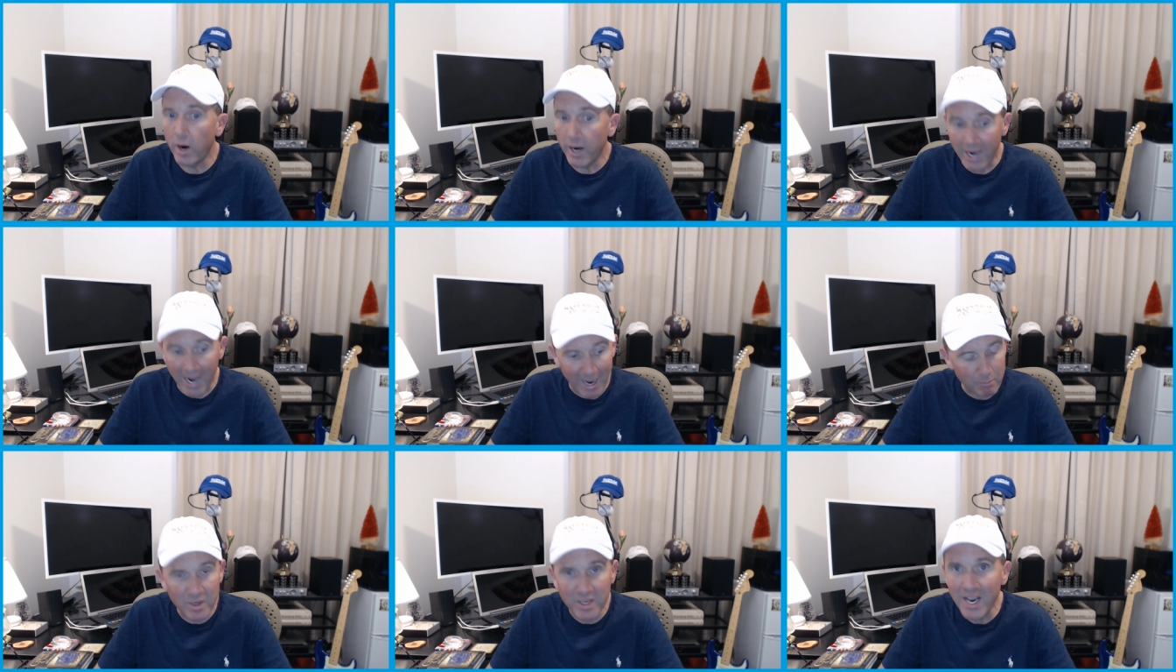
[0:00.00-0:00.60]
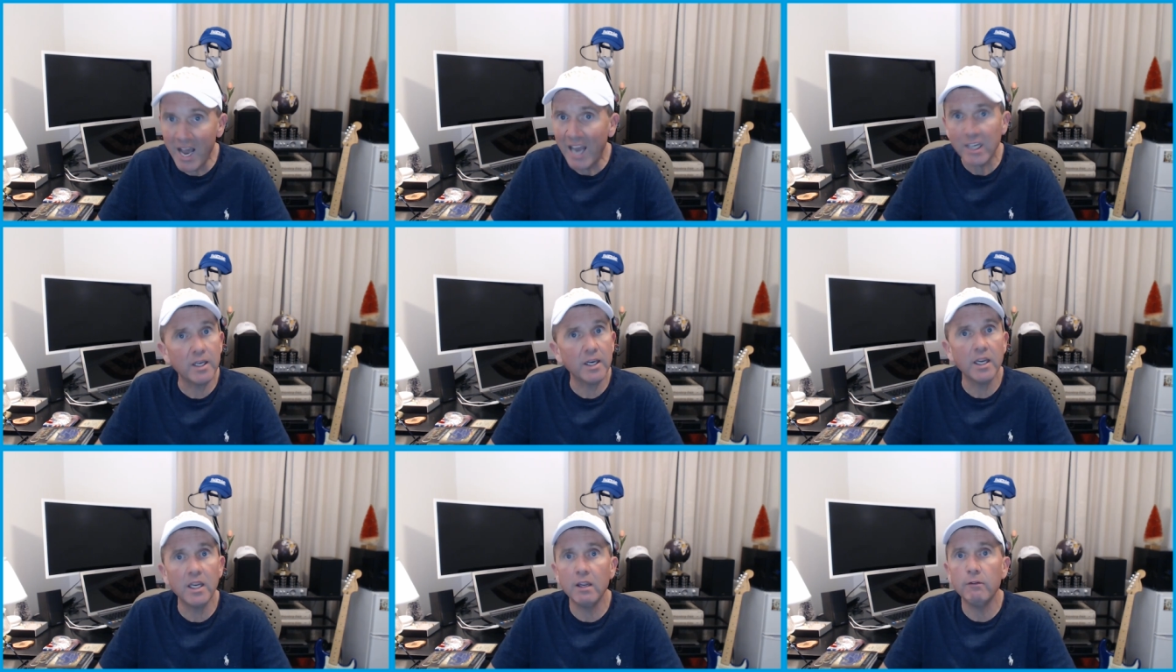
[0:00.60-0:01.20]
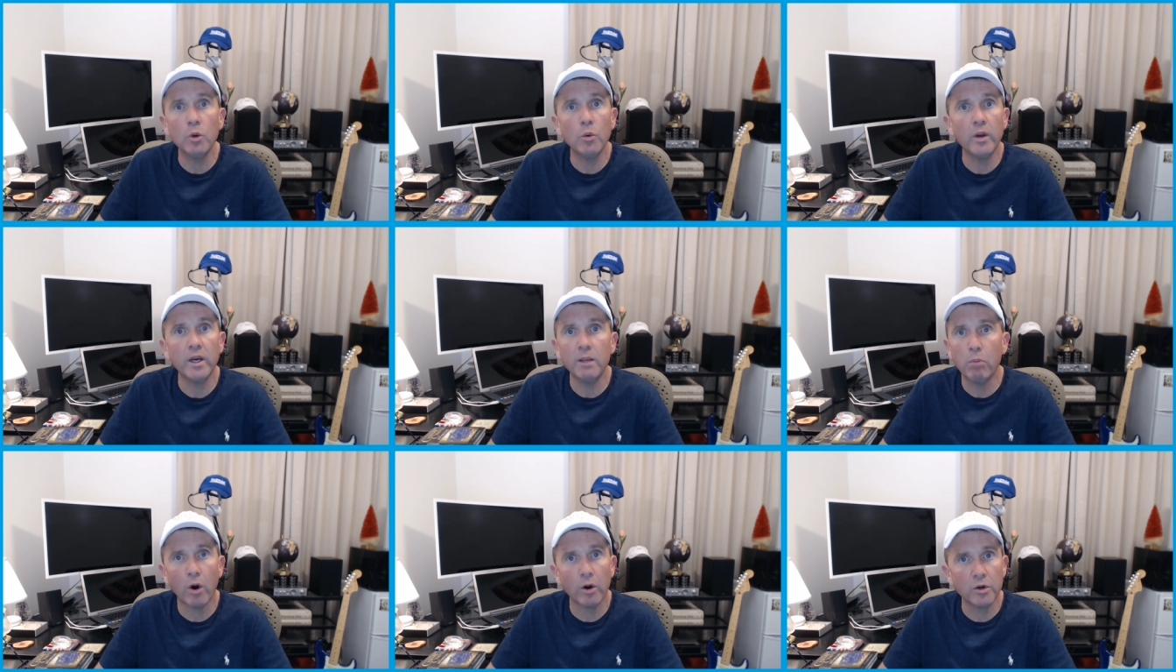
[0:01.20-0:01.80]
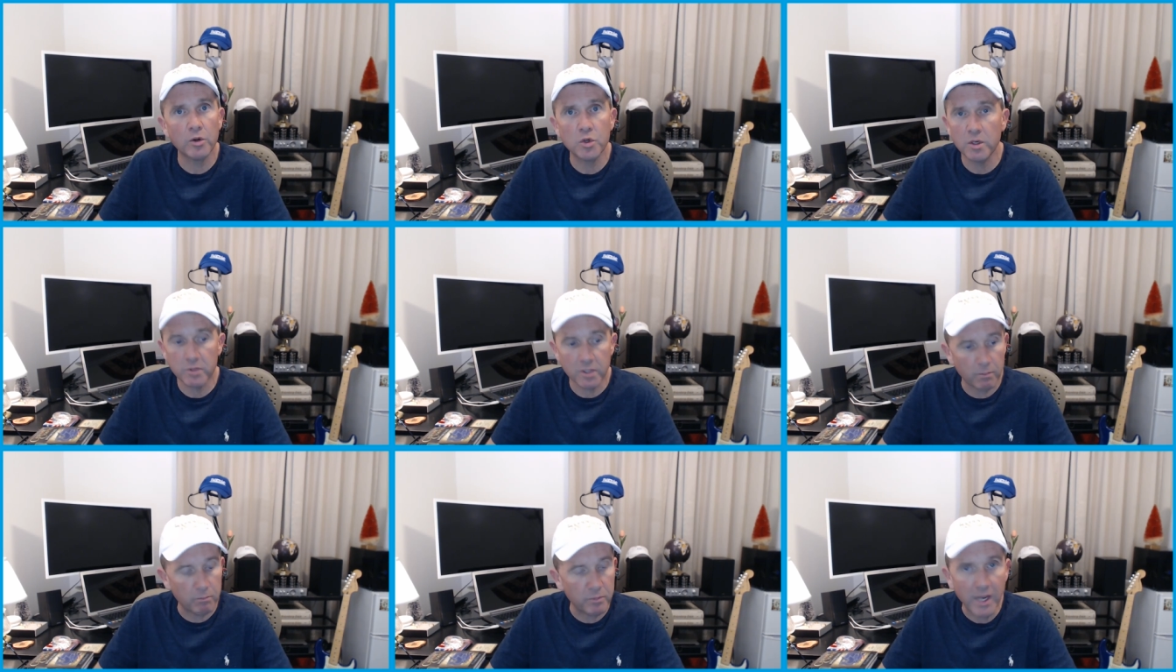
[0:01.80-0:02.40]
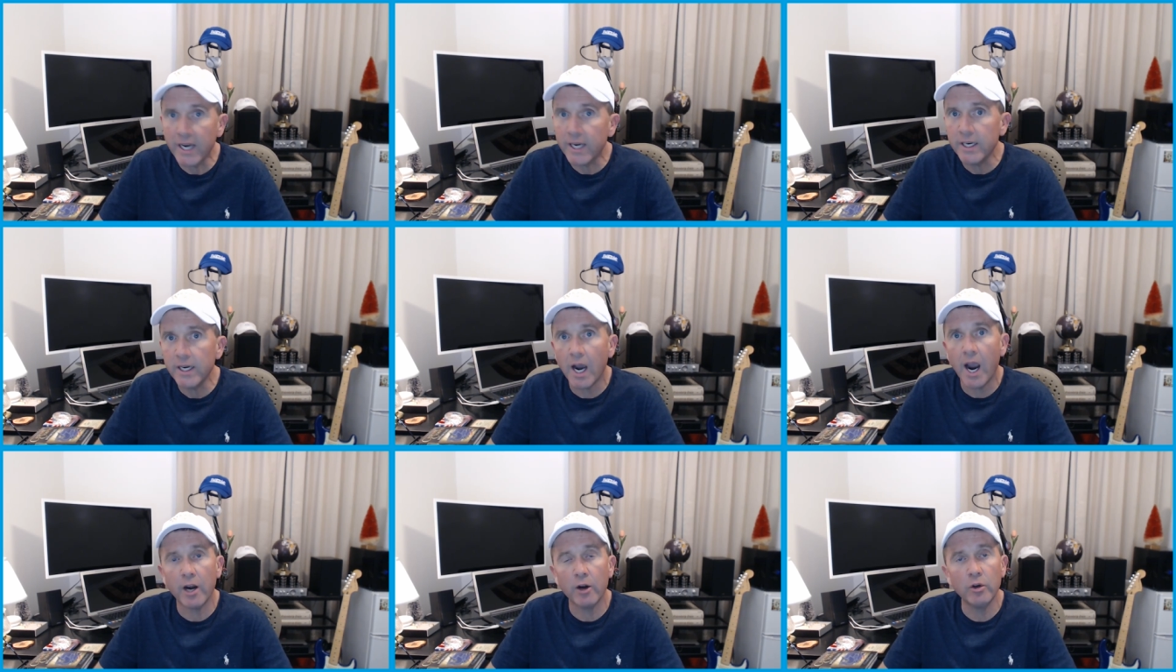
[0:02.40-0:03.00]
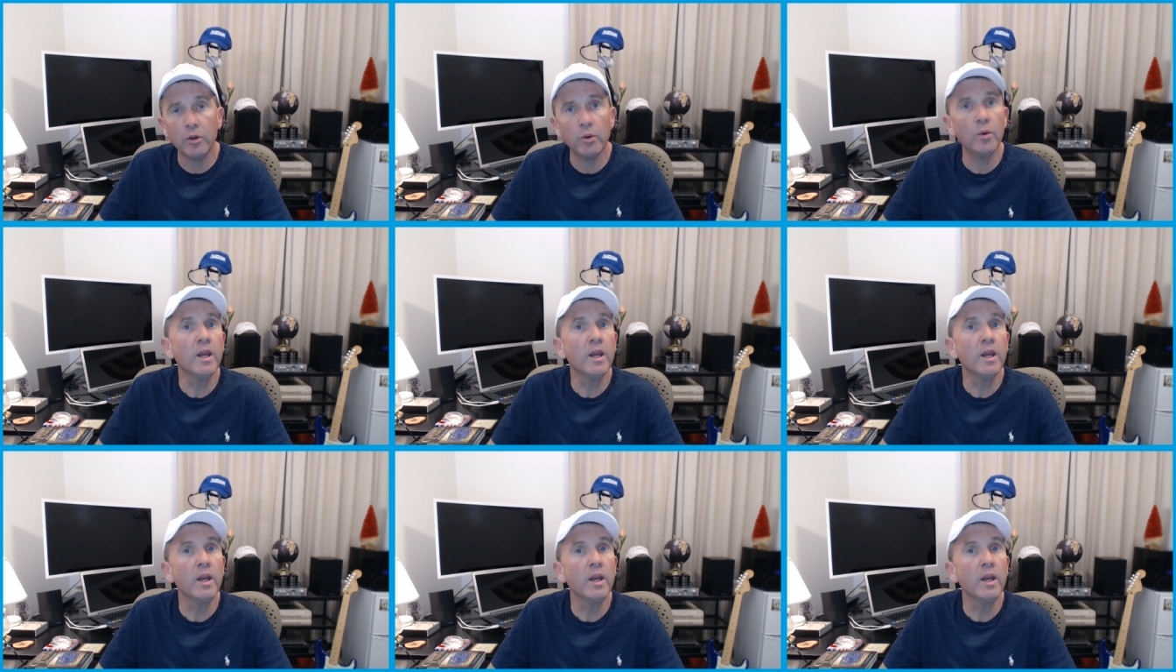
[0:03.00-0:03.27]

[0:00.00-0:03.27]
I'm not going to give you any partnerships. I'm not going to hire you.